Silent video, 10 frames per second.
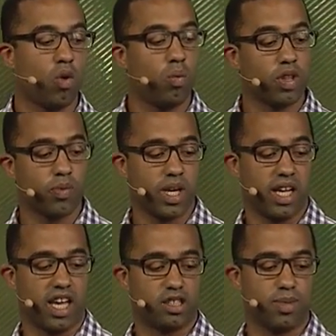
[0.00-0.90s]
With
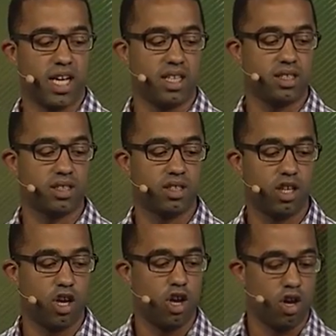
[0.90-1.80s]
re-engagement ads,
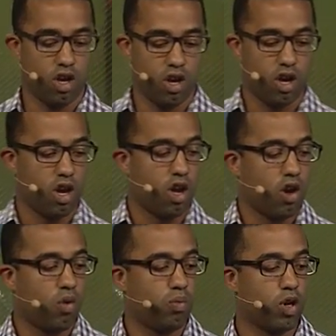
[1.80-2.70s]

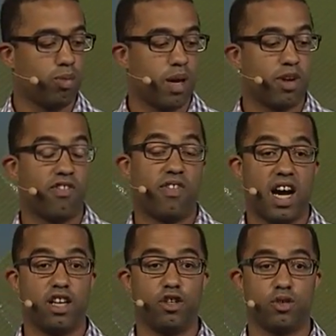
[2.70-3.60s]
we'll be able to
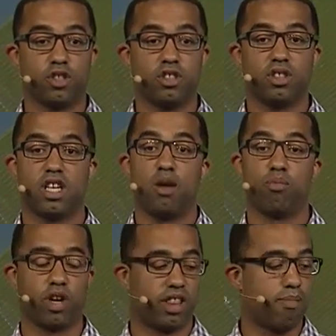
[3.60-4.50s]
find users
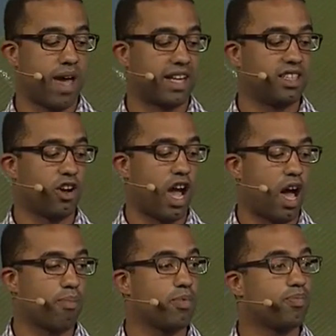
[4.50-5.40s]
and bring them back to your
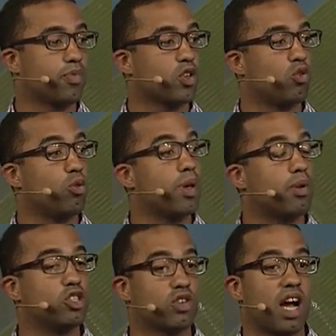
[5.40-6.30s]
app. We'll be
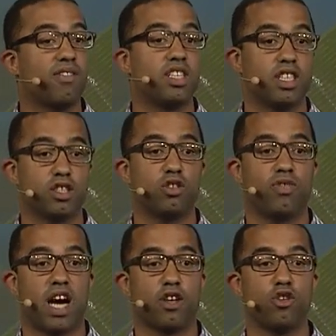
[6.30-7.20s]
able to drive additional
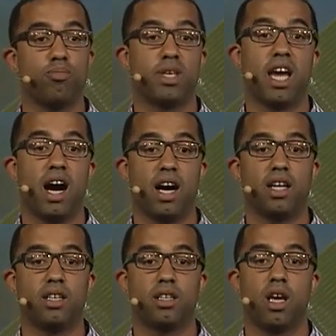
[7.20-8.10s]
value
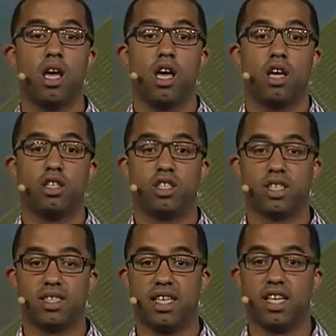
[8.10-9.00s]
beyond
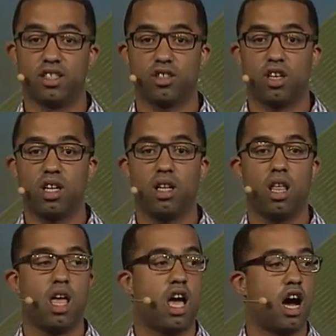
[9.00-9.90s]
just the install
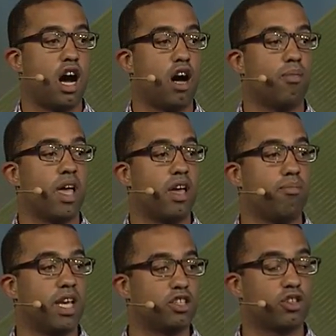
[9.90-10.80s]

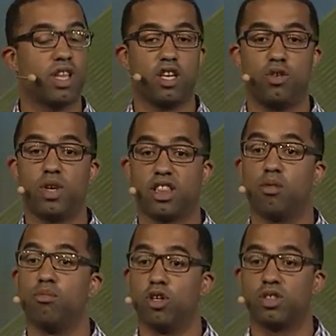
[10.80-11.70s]
and make sure that you get
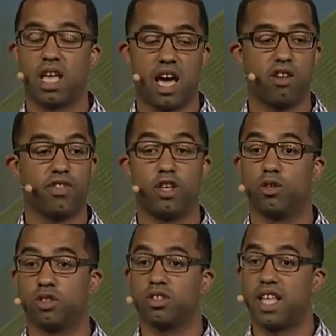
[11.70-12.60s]
the most out of the
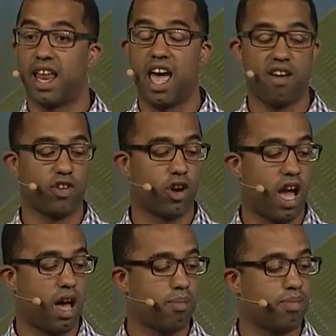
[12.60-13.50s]
users that have your
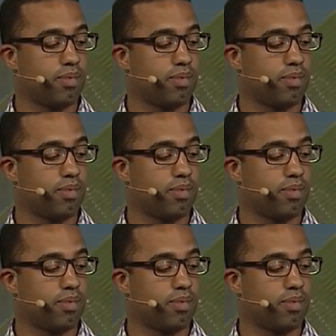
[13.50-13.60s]
app.